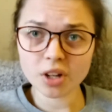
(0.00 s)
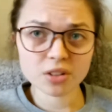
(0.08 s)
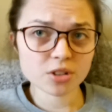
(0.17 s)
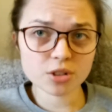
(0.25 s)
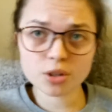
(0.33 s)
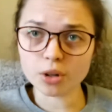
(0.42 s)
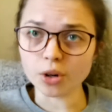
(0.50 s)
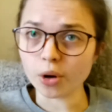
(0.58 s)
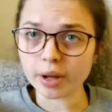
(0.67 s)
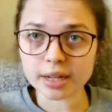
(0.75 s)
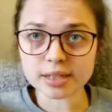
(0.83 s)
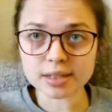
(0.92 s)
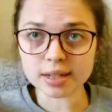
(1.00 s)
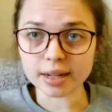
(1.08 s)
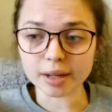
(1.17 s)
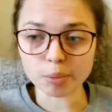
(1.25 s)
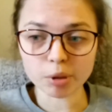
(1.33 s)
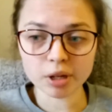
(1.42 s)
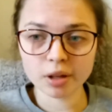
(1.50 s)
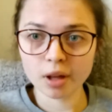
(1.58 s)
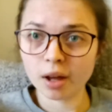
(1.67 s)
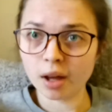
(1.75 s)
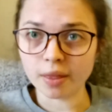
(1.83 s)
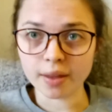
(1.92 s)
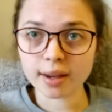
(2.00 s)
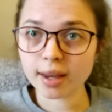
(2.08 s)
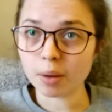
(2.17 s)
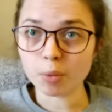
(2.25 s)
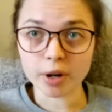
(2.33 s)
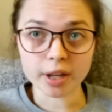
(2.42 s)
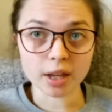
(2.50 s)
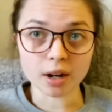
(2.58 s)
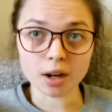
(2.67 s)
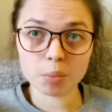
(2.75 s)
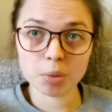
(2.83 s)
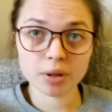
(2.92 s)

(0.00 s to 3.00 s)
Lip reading: Just could not get to sleep, and then kept waking up.